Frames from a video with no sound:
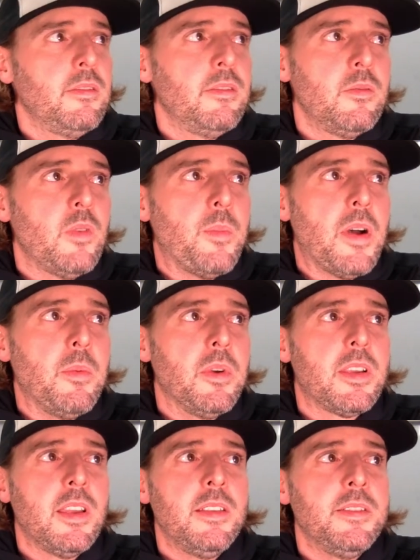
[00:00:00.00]

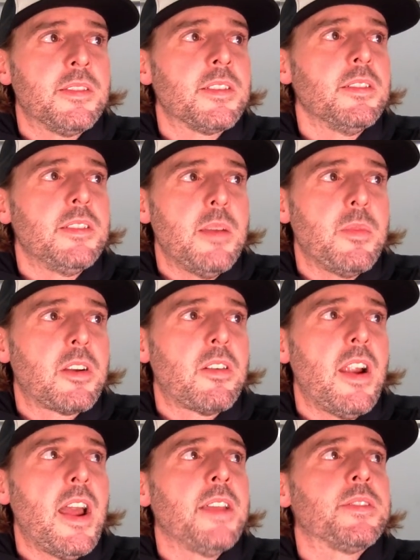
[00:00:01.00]
Republicans,
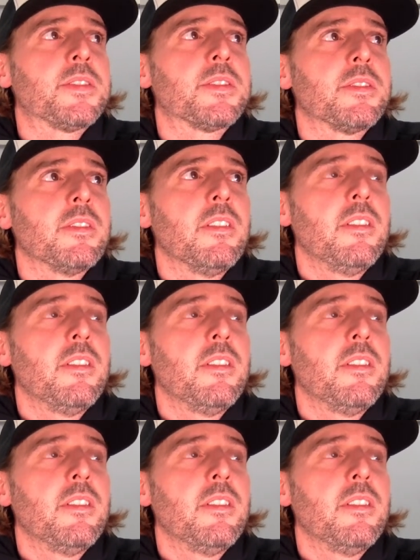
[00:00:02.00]
Democrats,